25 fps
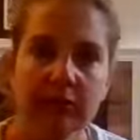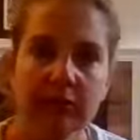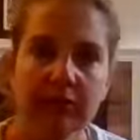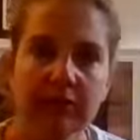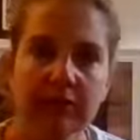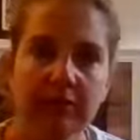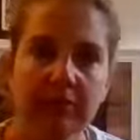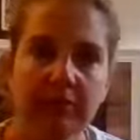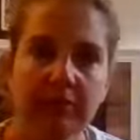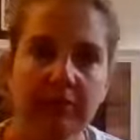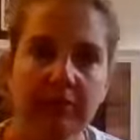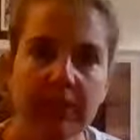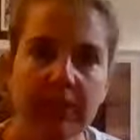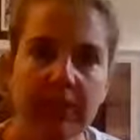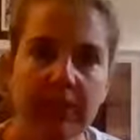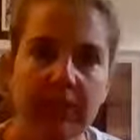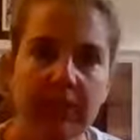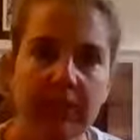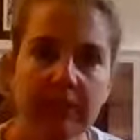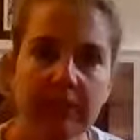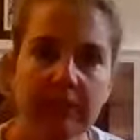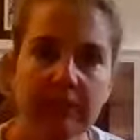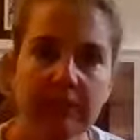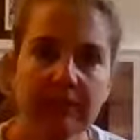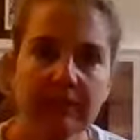or
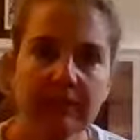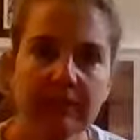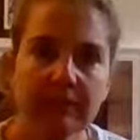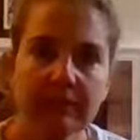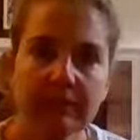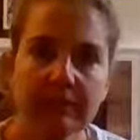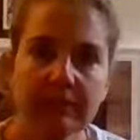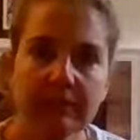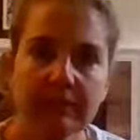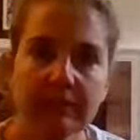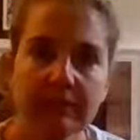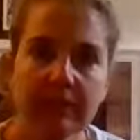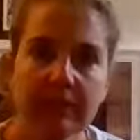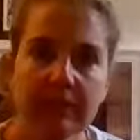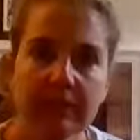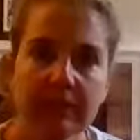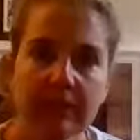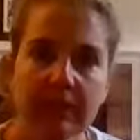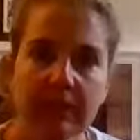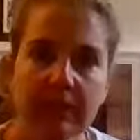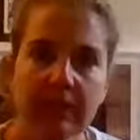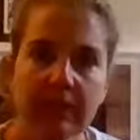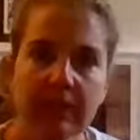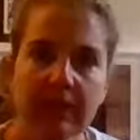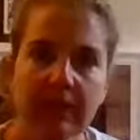something
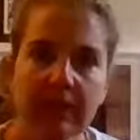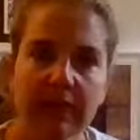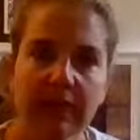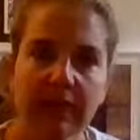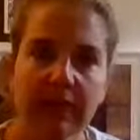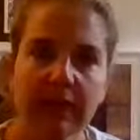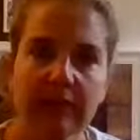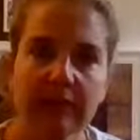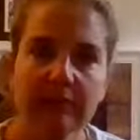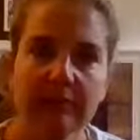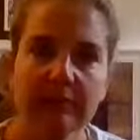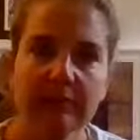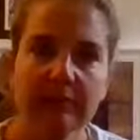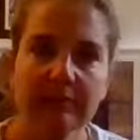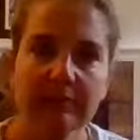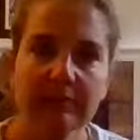like it.